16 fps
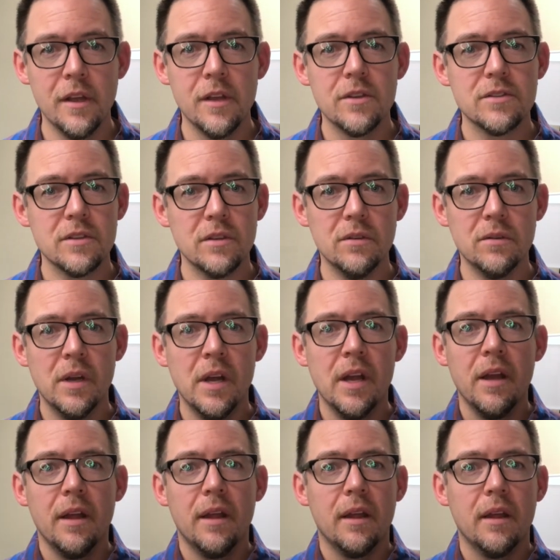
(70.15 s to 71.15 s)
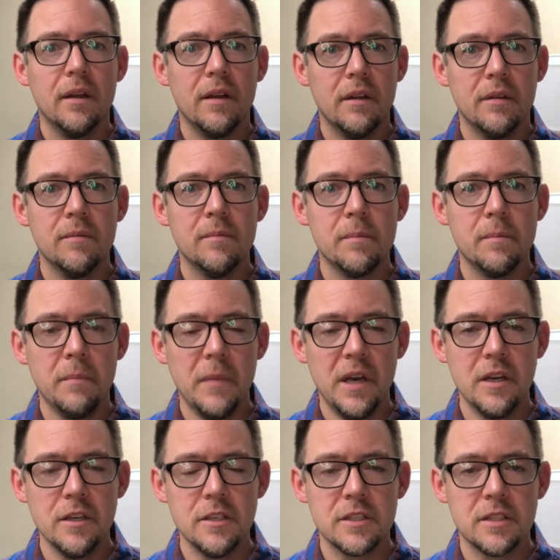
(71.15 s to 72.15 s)
So
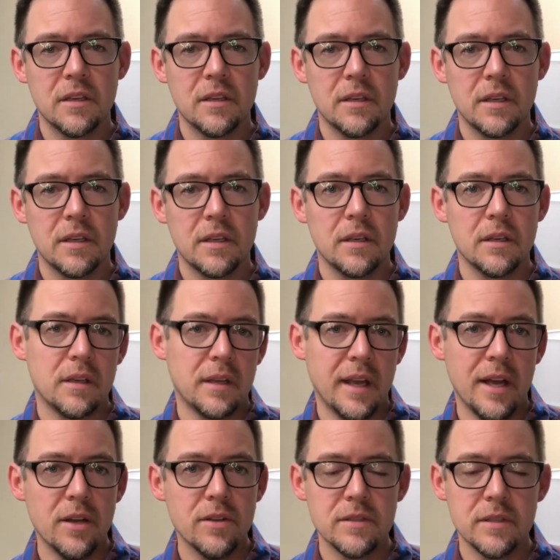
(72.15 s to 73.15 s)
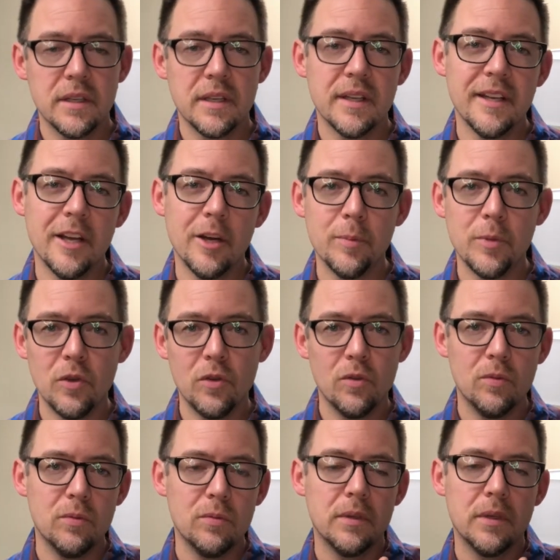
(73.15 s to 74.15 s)
marriage counseling can help you